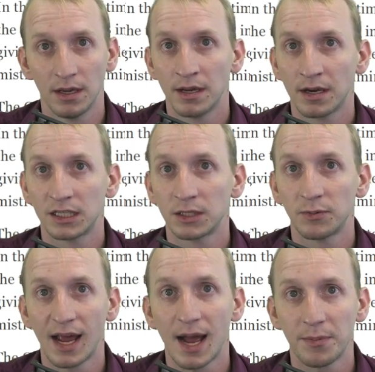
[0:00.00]
Because this is
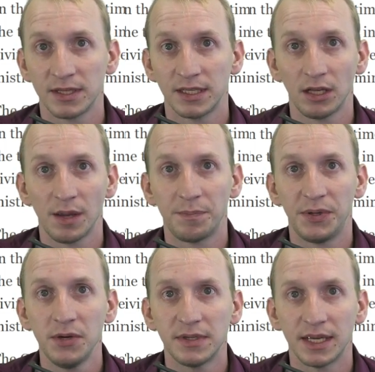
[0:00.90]
what happens. They'll
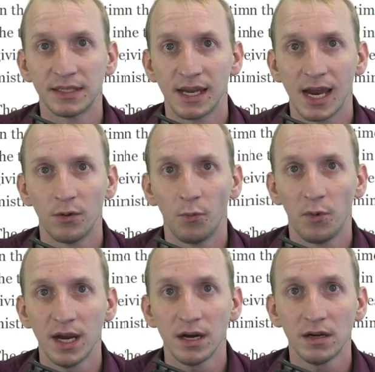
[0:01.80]
abuse it in
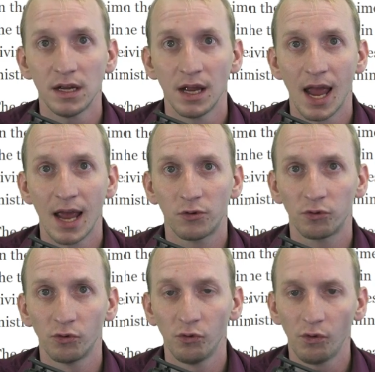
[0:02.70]
weird and
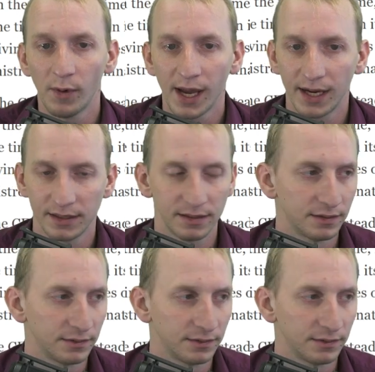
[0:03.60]
cruel ways.